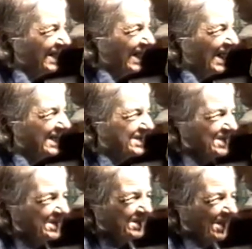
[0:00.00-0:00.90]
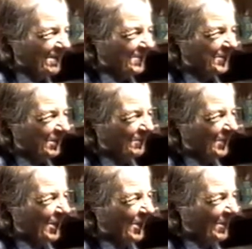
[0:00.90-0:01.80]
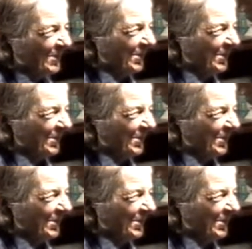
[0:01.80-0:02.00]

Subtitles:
That just comes to me all